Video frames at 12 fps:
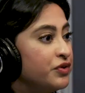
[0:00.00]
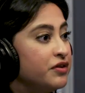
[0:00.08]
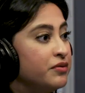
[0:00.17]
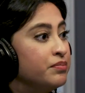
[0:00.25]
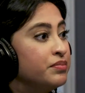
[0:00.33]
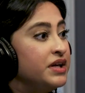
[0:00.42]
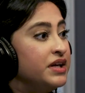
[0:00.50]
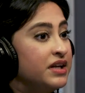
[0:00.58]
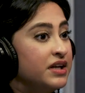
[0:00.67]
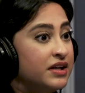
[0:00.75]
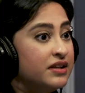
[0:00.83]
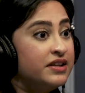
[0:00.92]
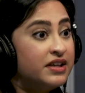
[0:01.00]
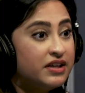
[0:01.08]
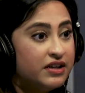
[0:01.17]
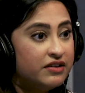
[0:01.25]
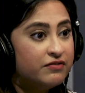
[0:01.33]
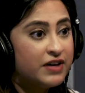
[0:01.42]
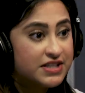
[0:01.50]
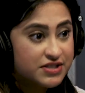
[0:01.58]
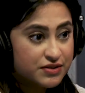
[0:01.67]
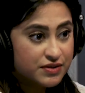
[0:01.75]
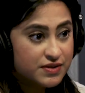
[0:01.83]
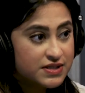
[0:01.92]
with the bleeding, leaky
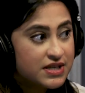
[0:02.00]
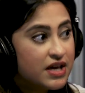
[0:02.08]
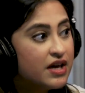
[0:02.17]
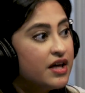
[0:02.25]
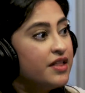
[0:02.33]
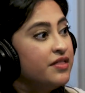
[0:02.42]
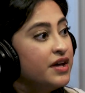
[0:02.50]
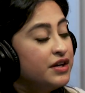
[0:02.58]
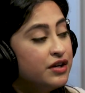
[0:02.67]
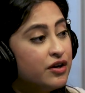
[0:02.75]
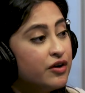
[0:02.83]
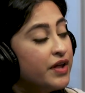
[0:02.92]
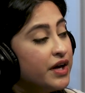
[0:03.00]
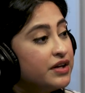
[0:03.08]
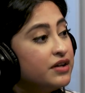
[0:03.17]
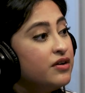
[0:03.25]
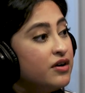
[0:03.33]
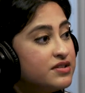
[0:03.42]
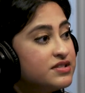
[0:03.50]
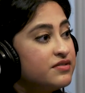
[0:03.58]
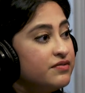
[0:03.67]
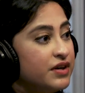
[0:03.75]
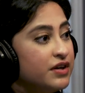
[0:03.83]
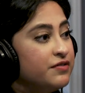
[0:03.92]
vessels, then that can cause
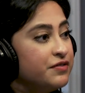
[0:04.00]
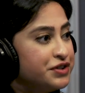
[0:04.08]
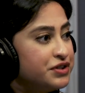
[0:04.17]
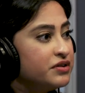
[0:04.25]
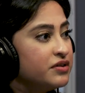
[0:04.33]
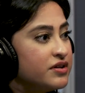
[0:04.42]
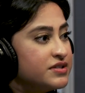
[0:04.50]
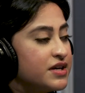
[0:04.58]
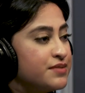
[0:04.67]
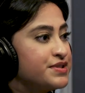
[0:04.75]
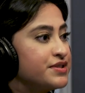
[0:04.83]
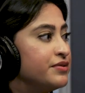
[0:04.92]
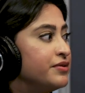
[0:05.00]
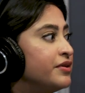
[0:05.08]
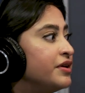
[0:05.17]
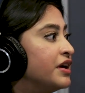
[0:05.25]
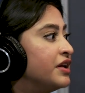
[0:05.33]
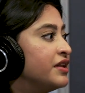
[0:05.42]
severe vision loss, absolutely.